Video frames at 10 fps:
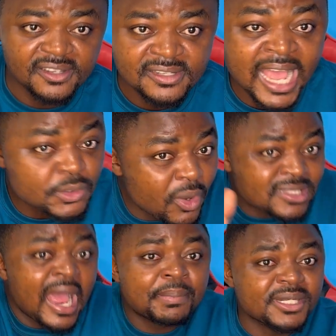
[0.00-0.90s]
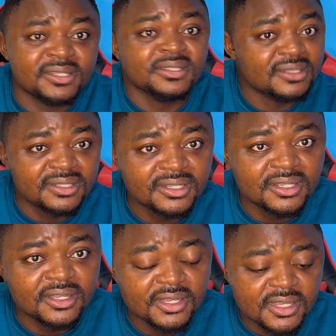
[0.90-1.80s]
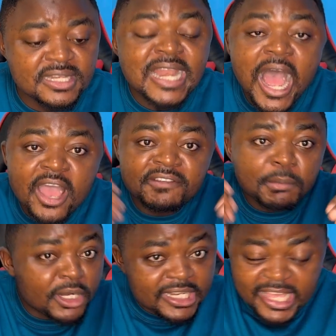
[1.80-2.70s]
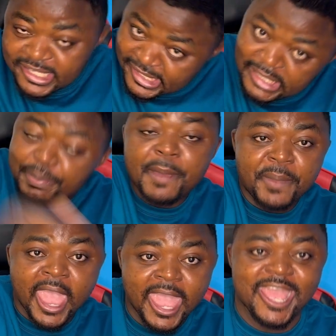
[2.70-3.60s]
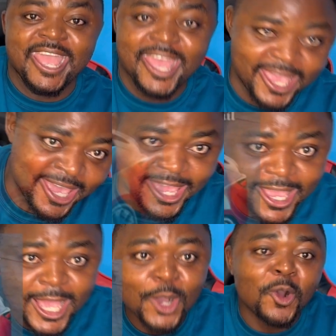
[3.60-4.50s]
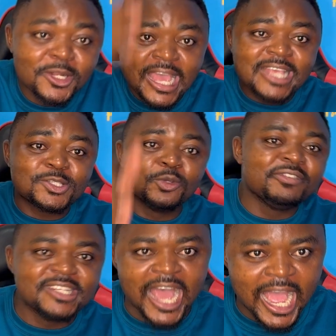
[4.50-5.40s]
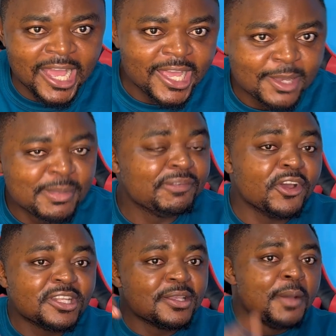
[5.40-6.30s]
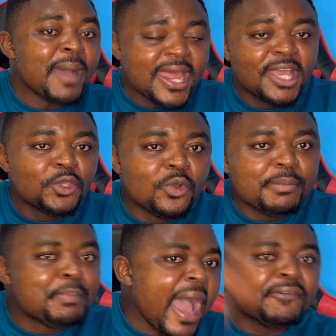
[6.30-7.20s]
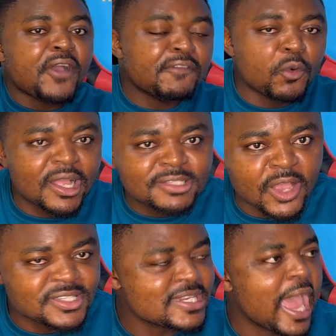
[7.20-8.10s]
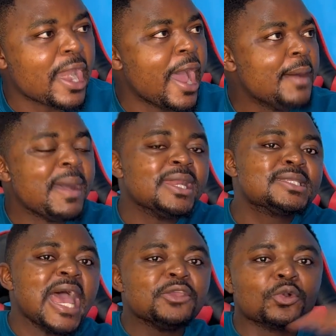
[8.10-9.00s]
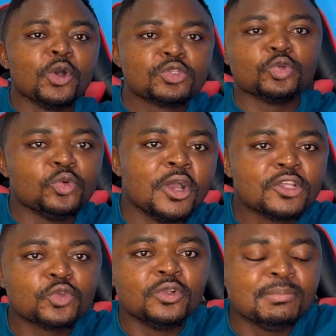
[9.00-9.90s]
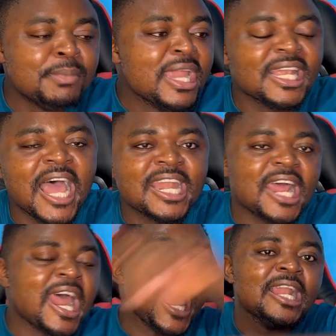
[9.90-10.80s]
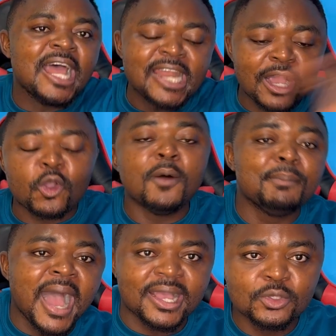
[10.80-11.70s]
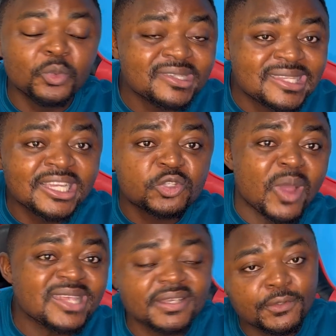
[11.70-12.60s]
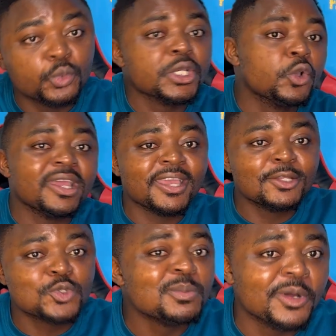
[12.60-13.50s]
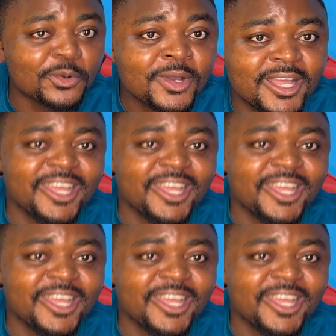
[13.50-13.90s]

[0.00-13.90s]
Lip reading: That's what's happening. Now everybody they see pepper. Own SUV now. Before this, you will buy fuel for 1,000 naira. By the time you go to mainland and island and come back, you will think twice if you will go again tomorrow.